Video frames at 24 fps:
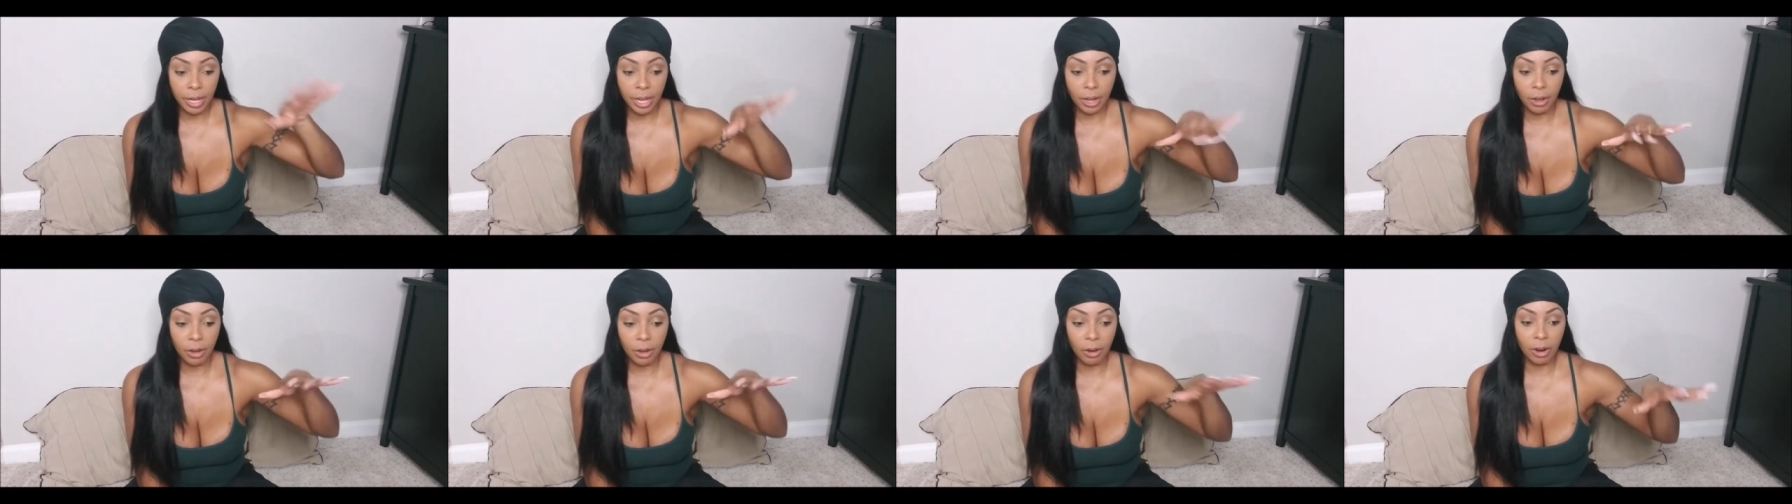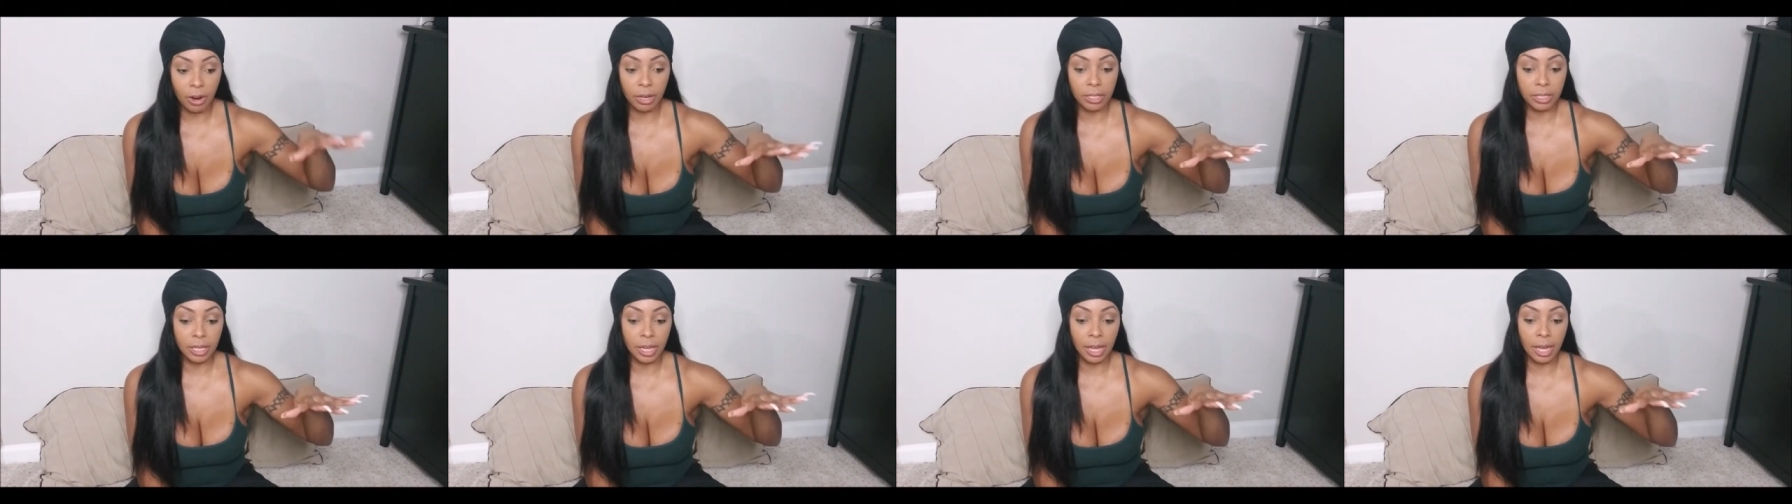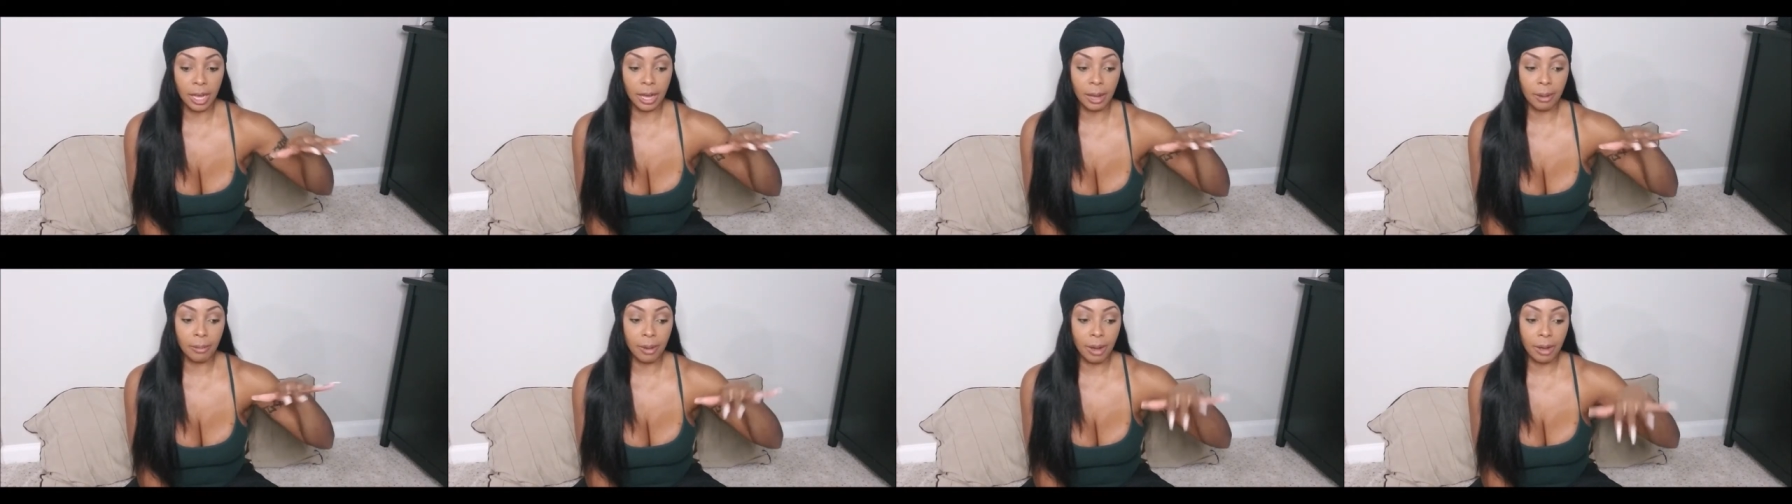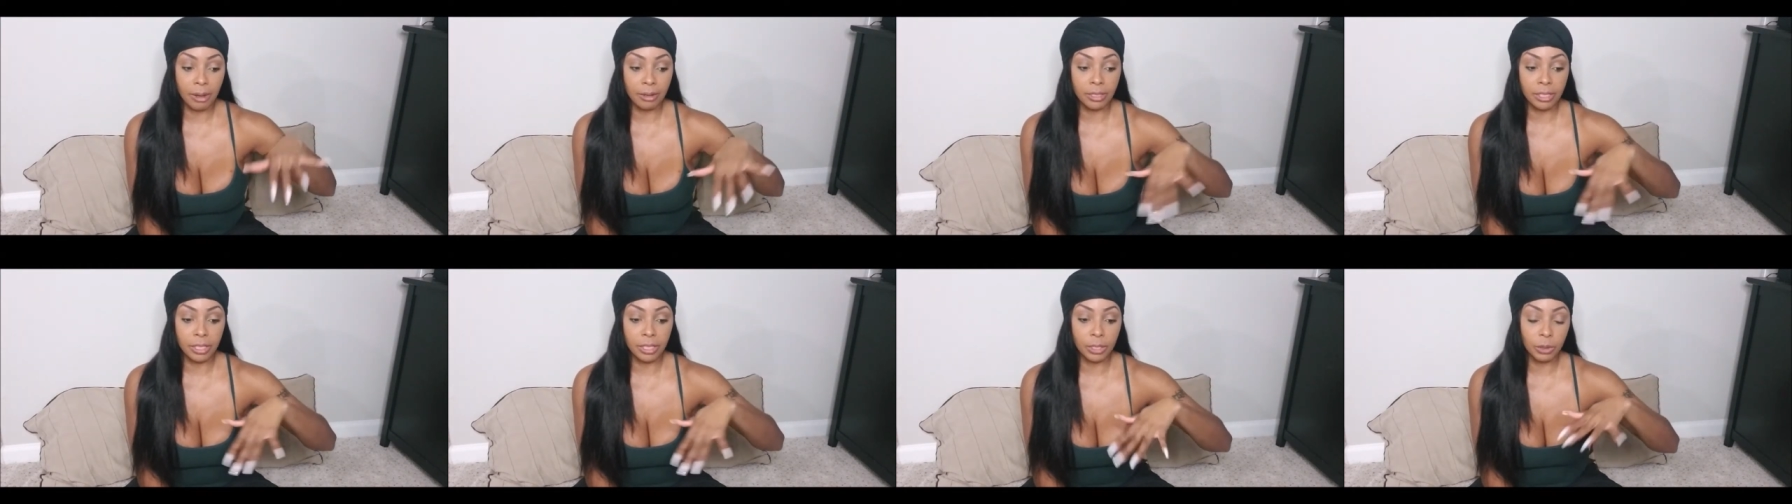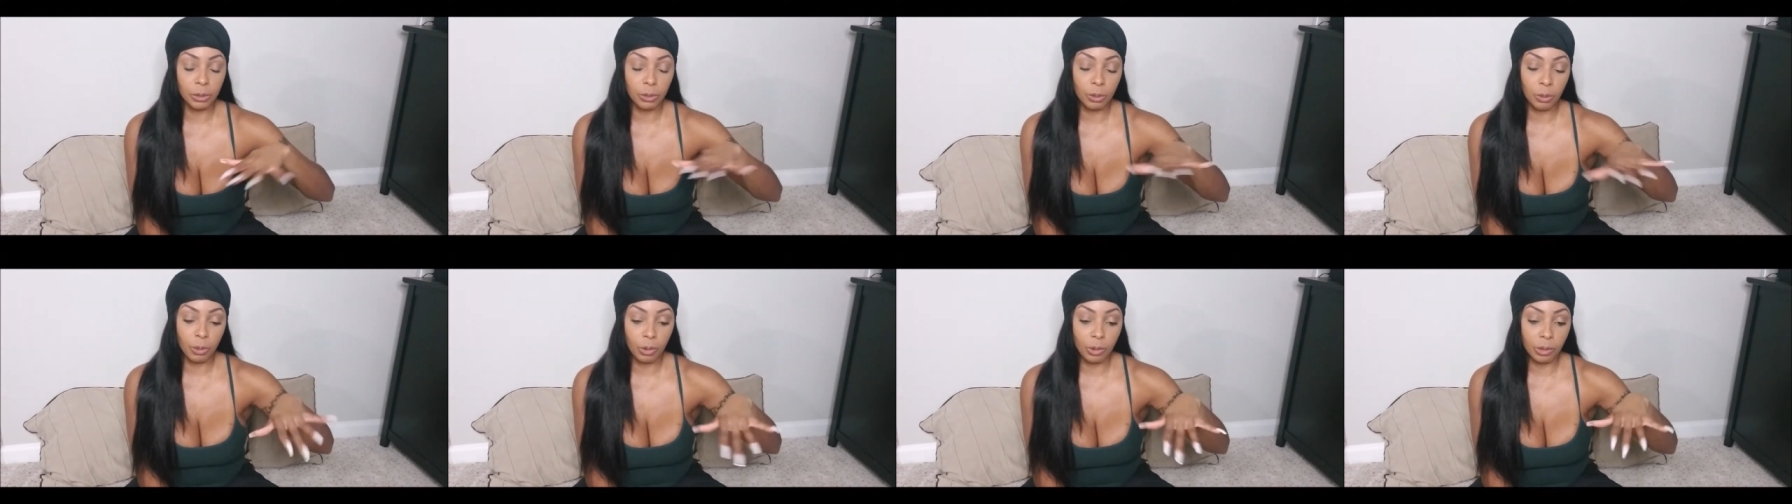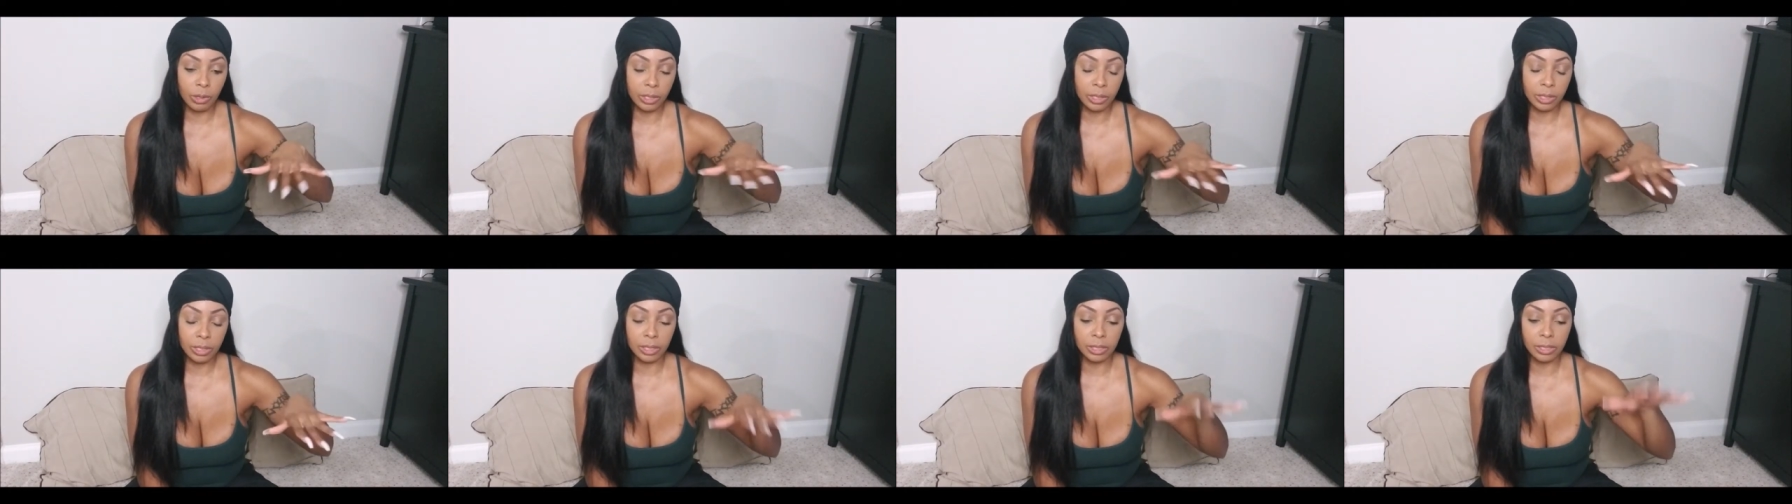that hard time while I was in New
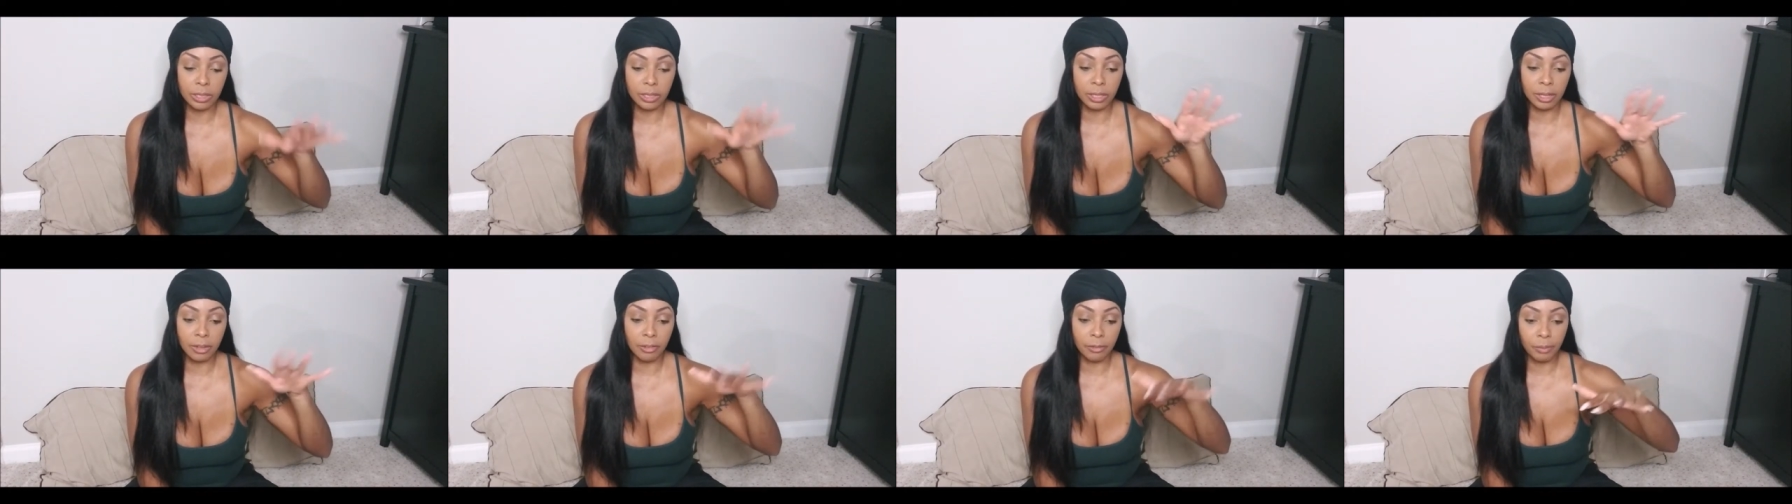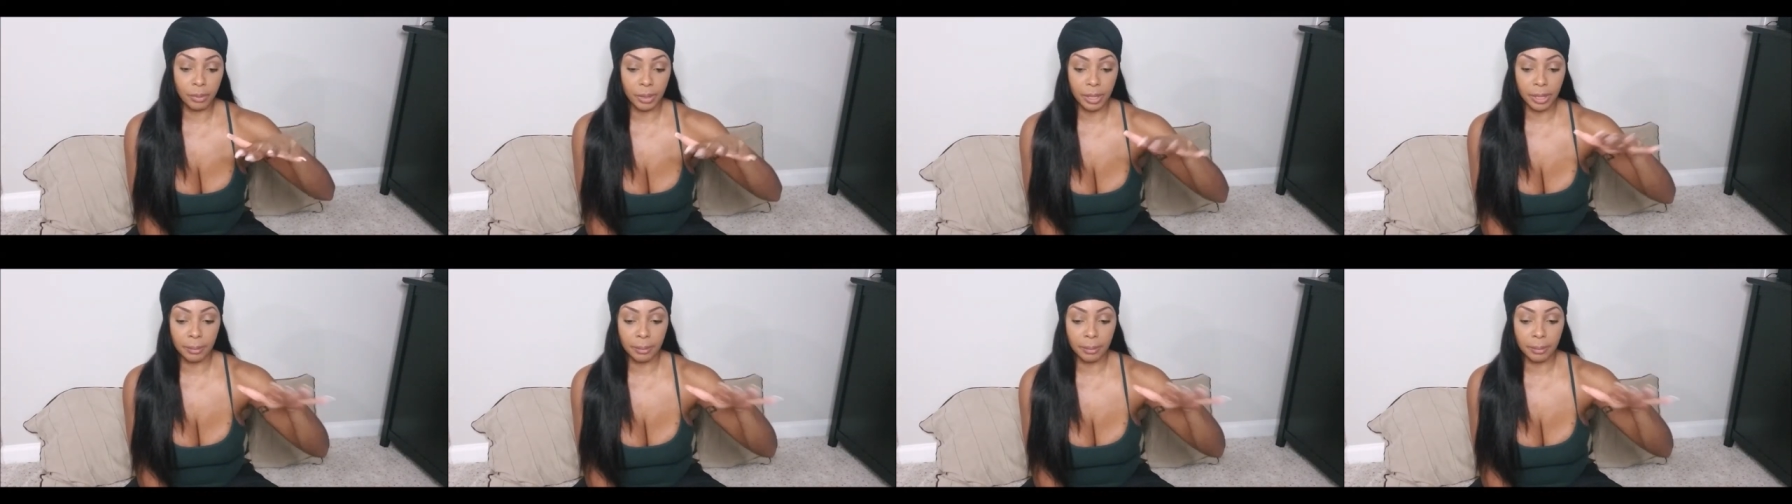Orleans and stuff,